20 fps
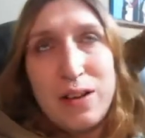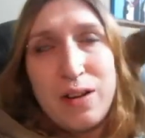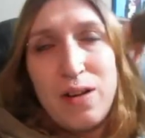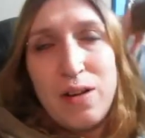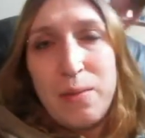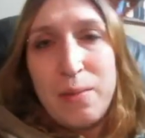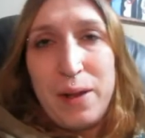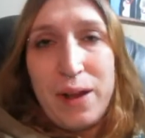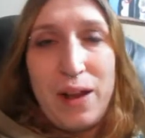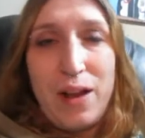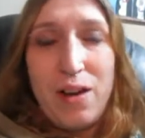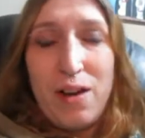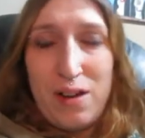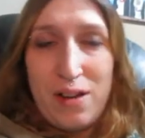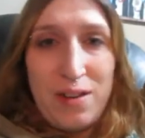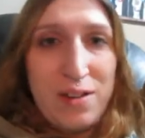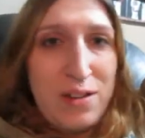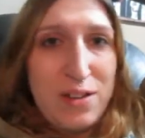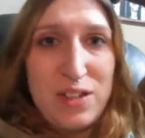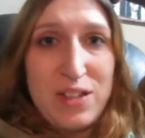and oh my
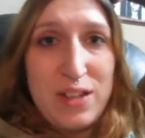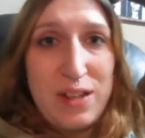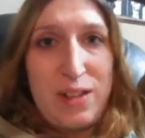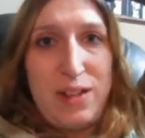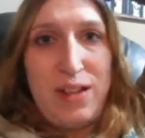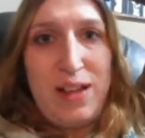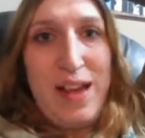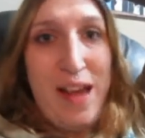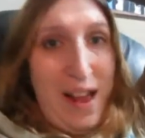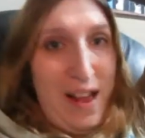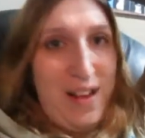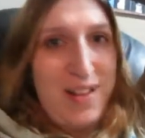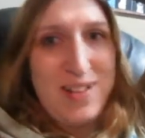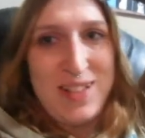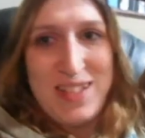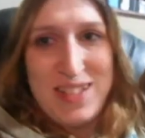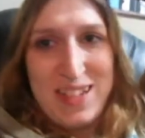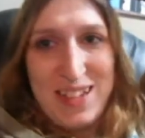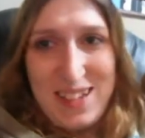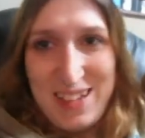god, there's nothing
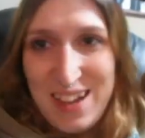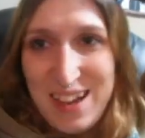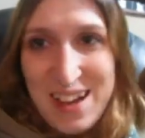else.